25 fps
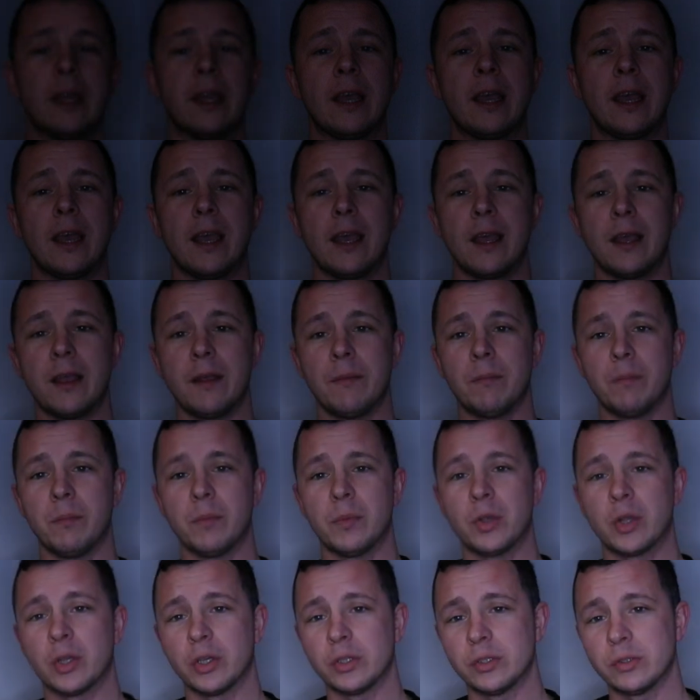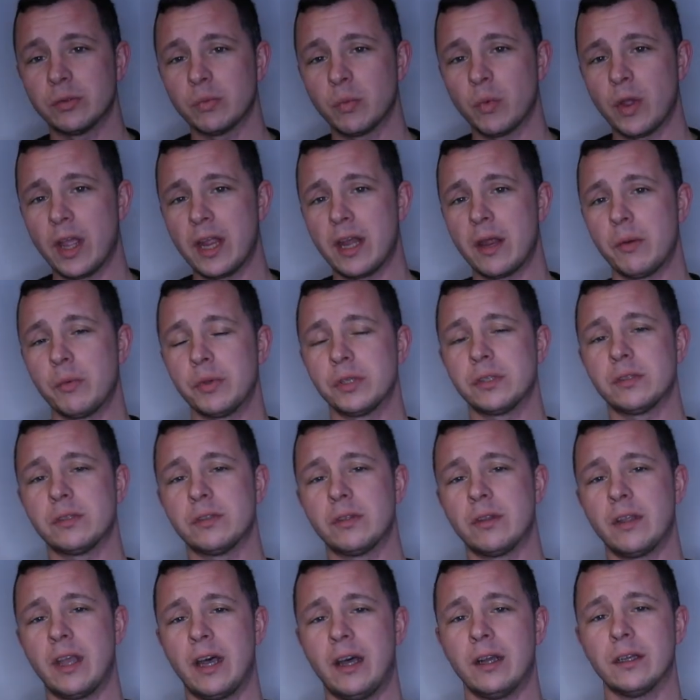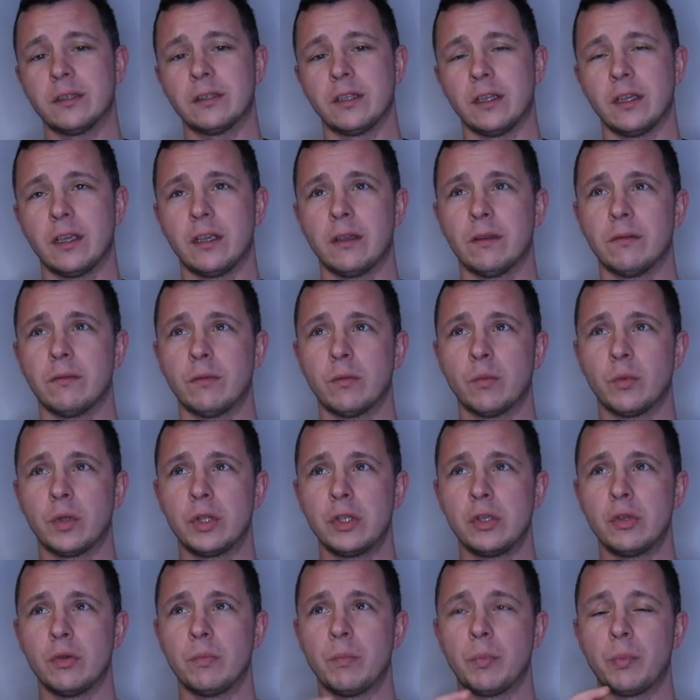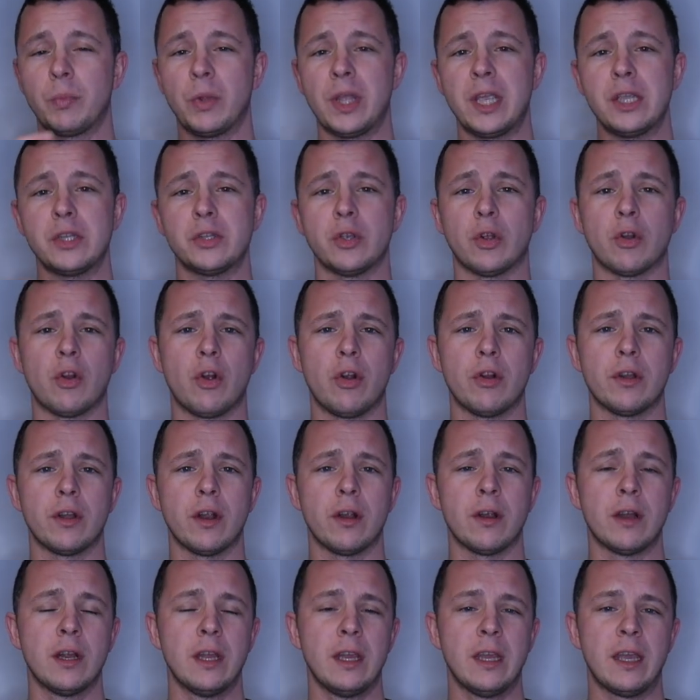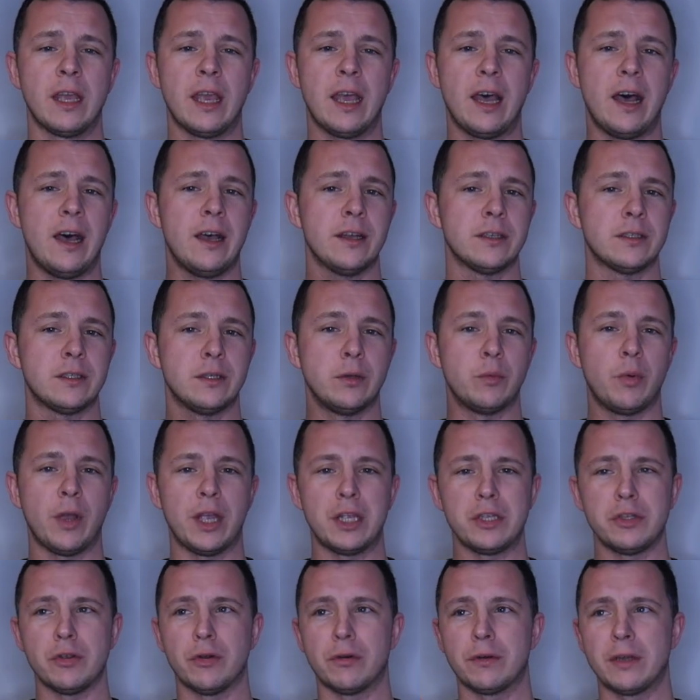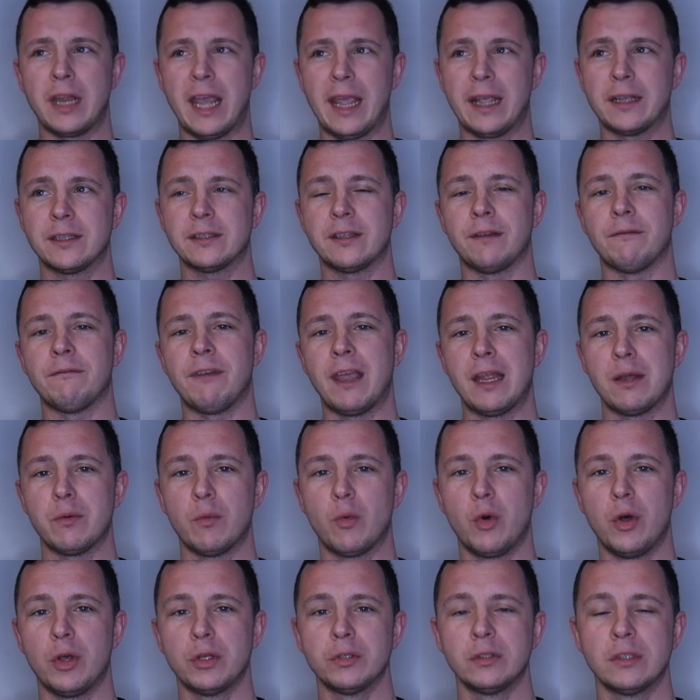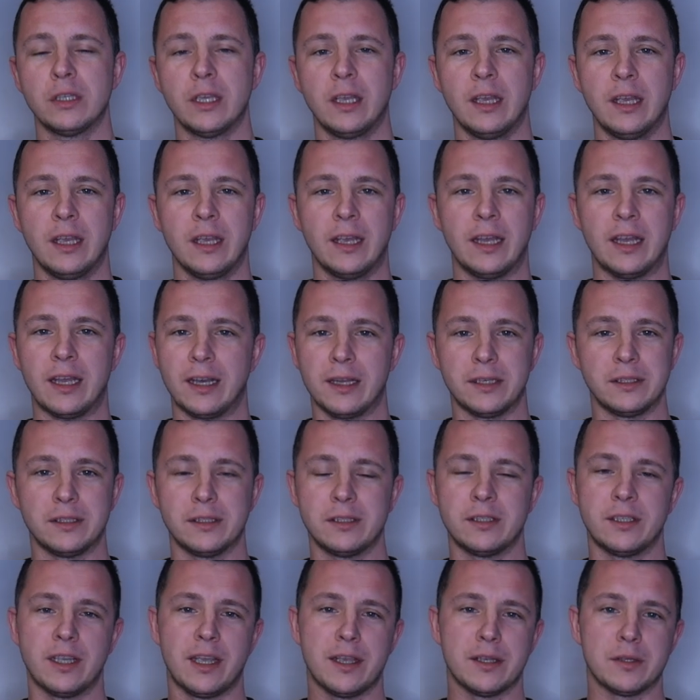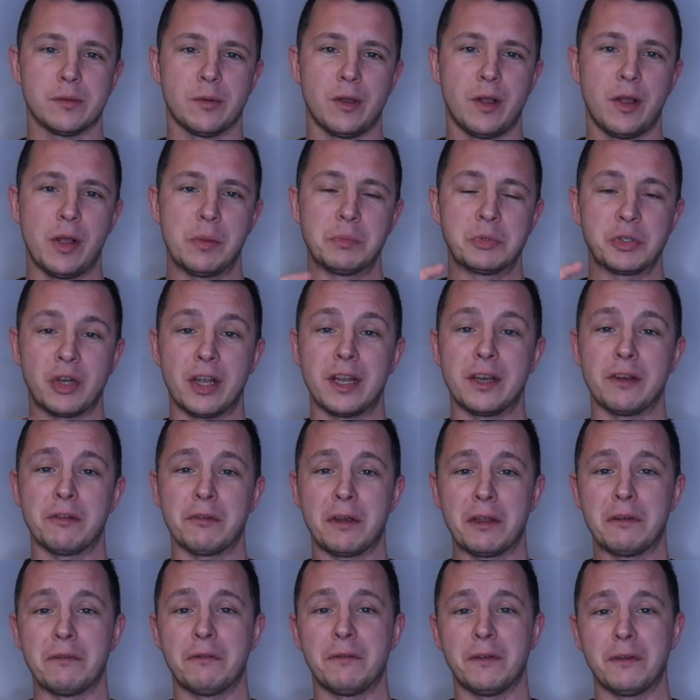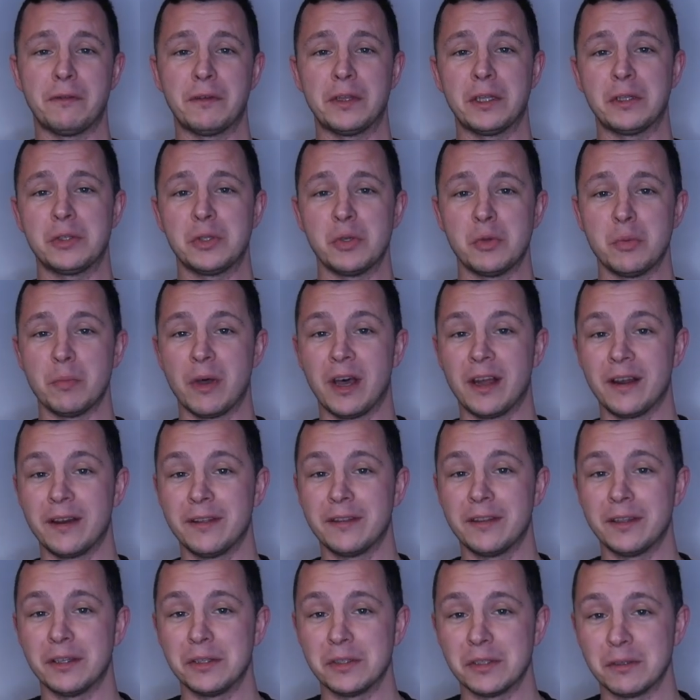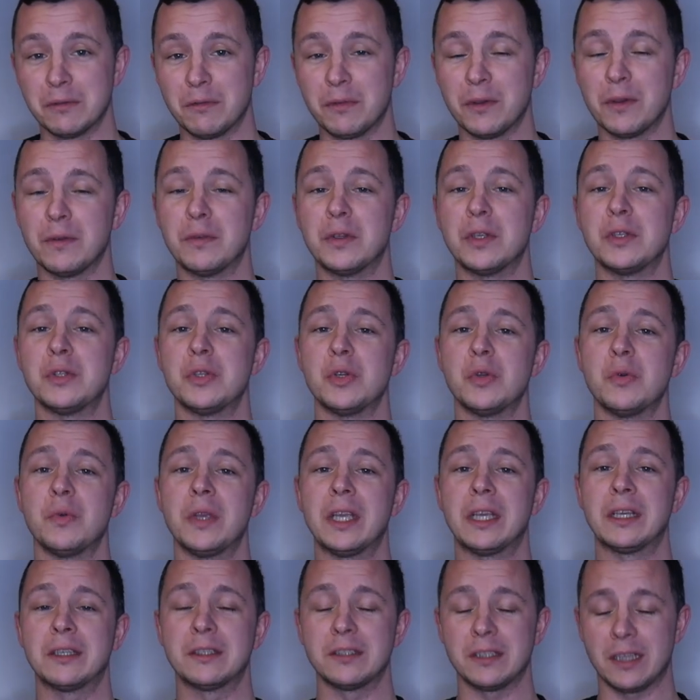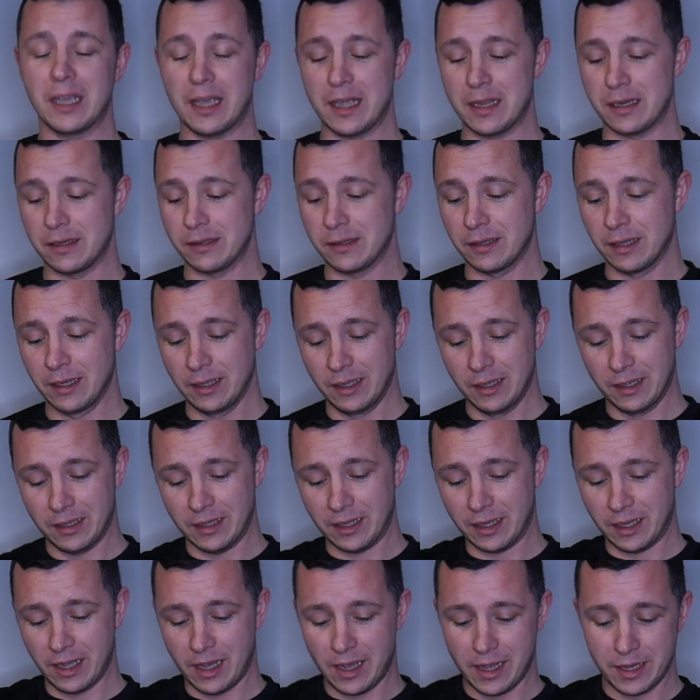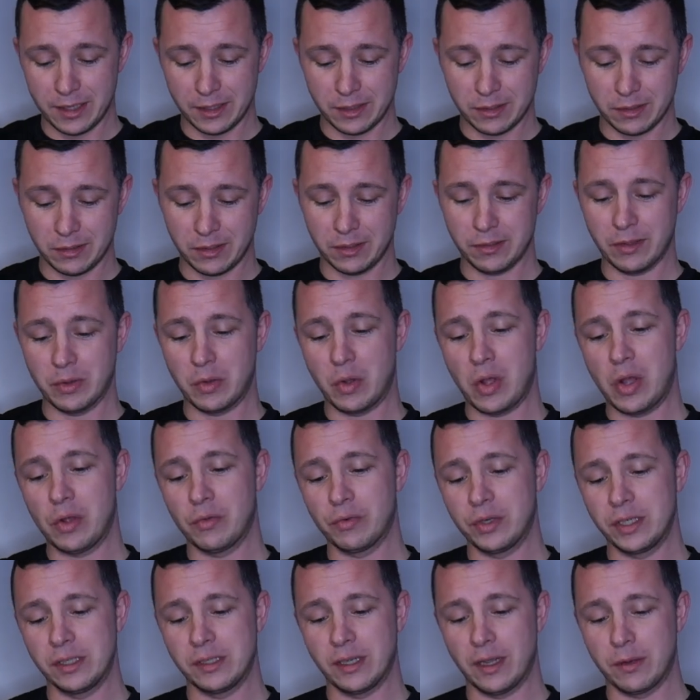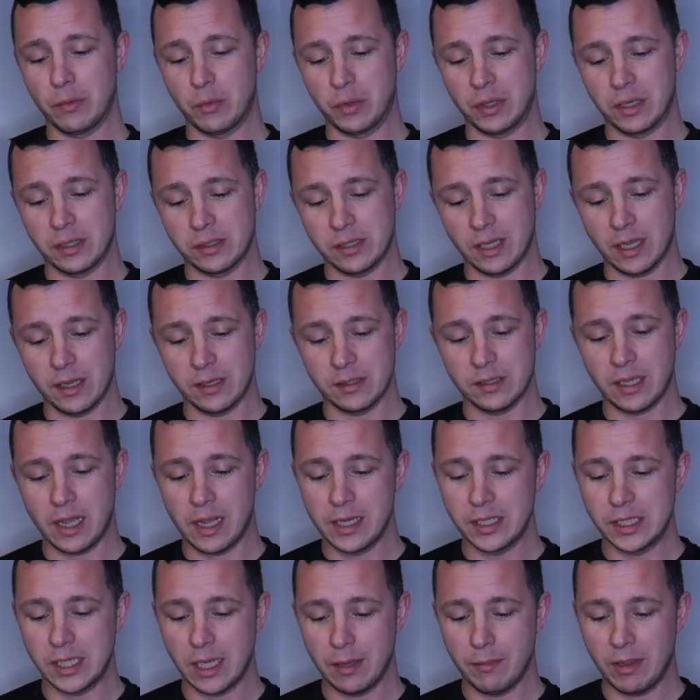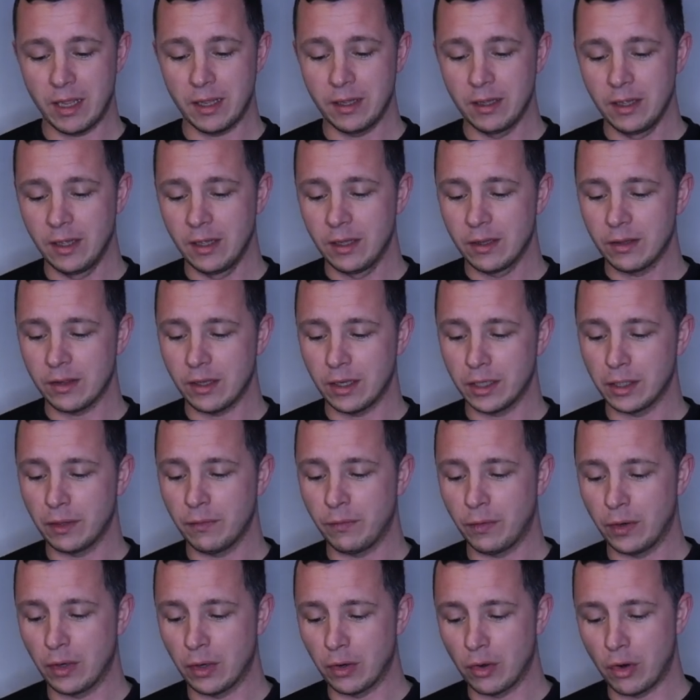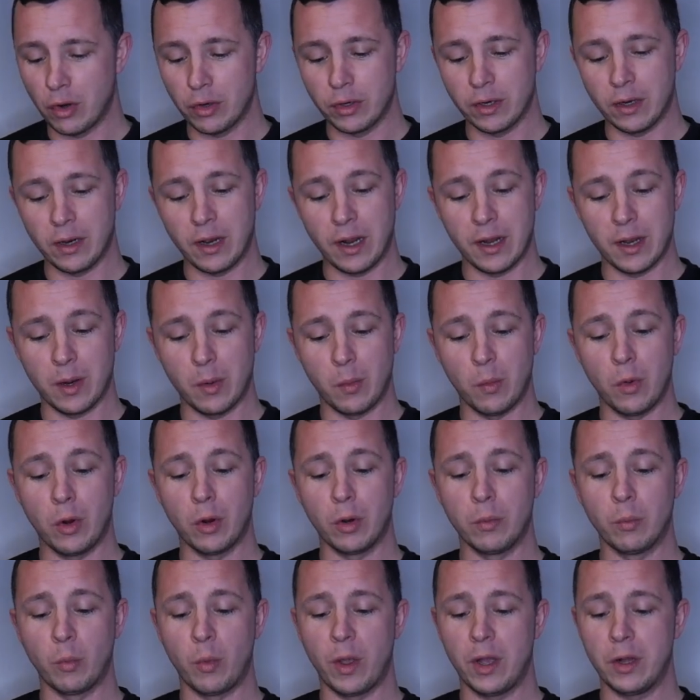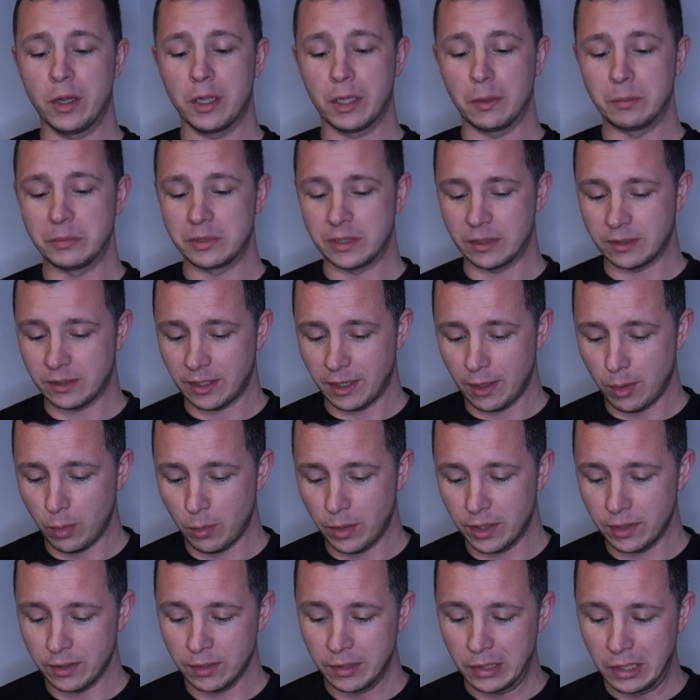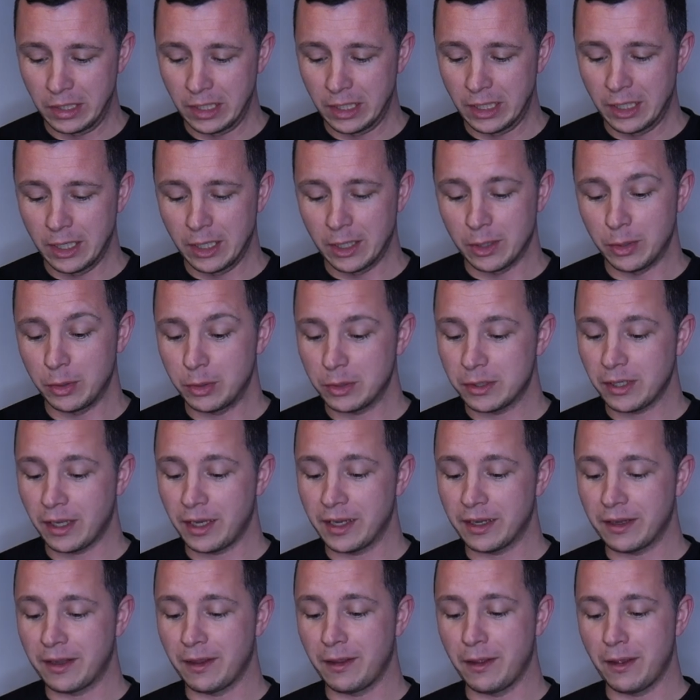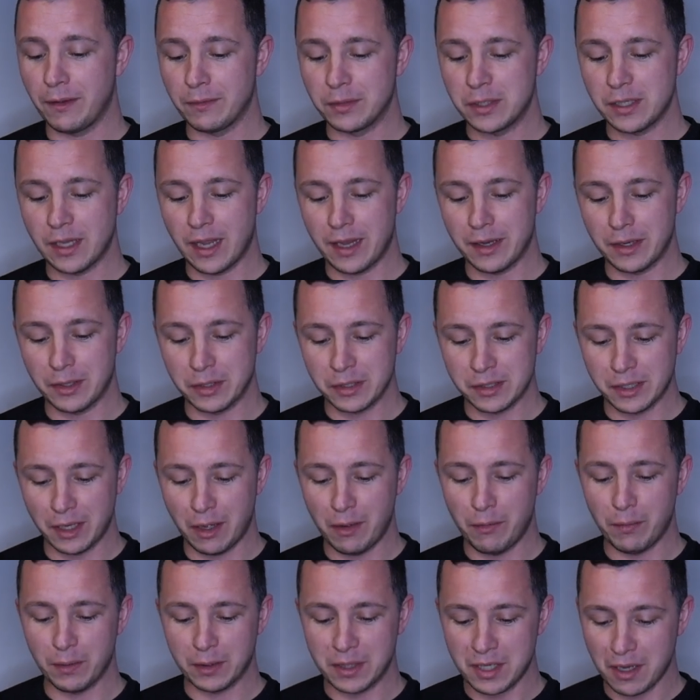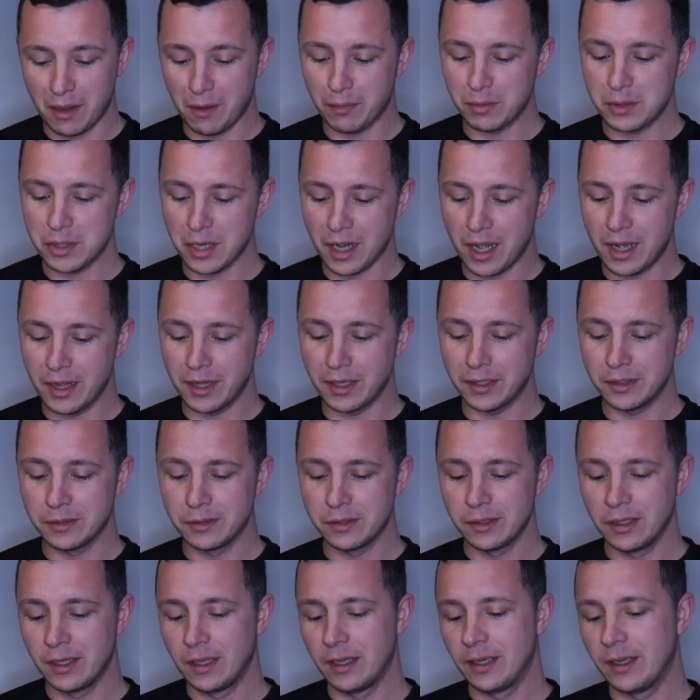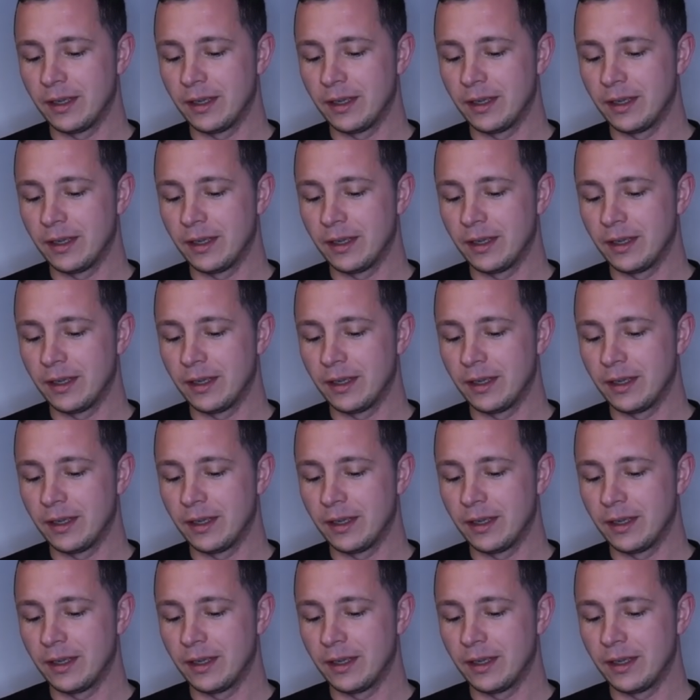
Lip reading: Because when I was actually, when you place your order, it asks you when your next event was. And I just says, well, I'm trying to run 52 marathons in 52 weeks. And the guys, I'll read out what it says. Hi, Jamie. Thank you for your order and a warm welcome to Tailwind. Looks like you have set yourself a tough challenge.